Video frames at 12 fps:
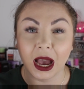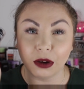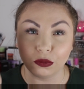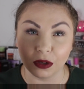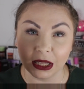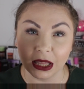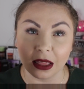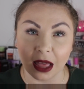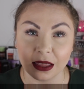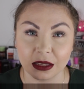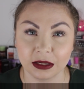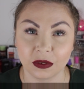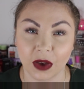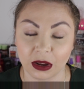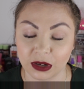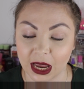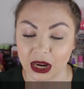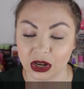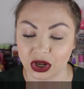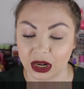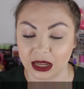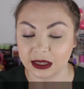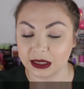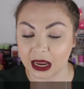I really like this
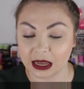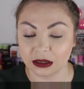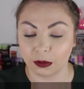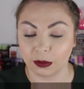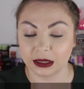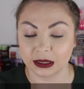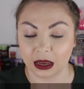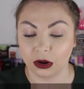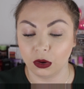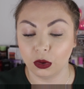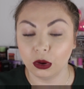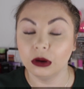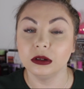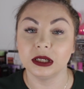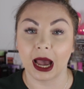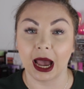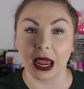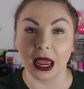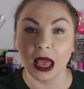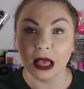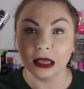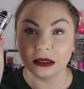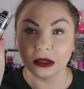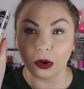foundation. It stays on my skin all day,
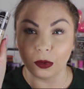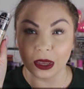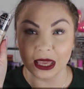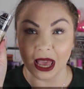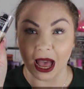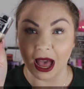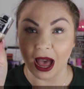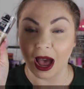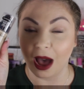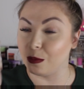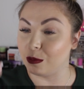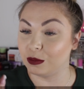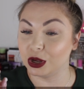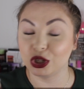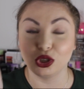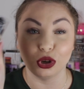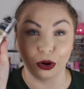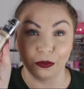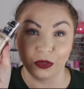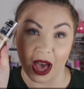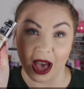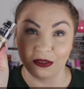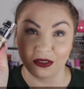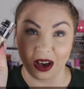so yeah, I'm chuffed
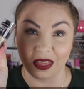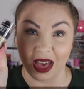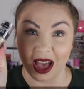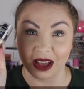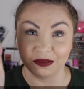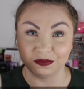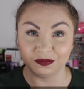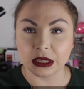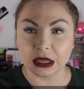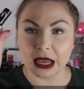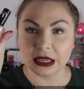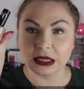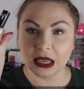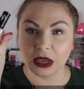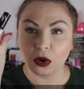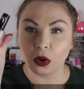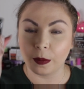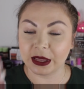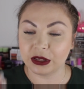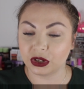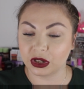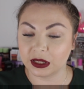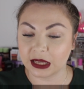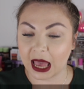that I've got that. So next thing up is
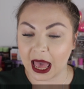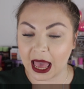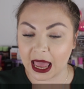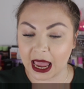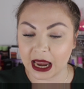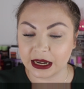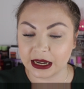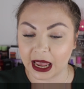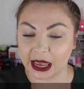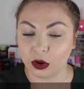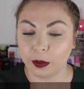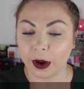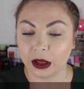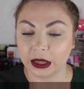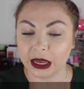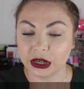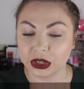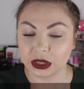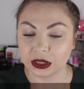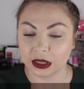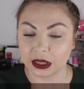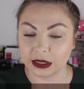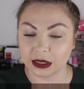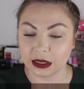just a nail polish. So
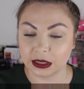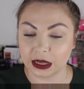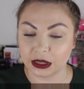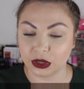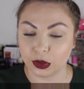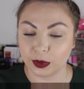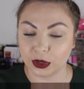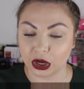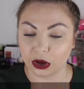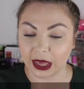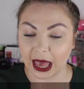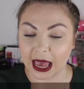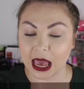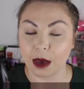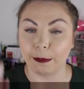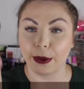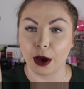this is the Supergel K in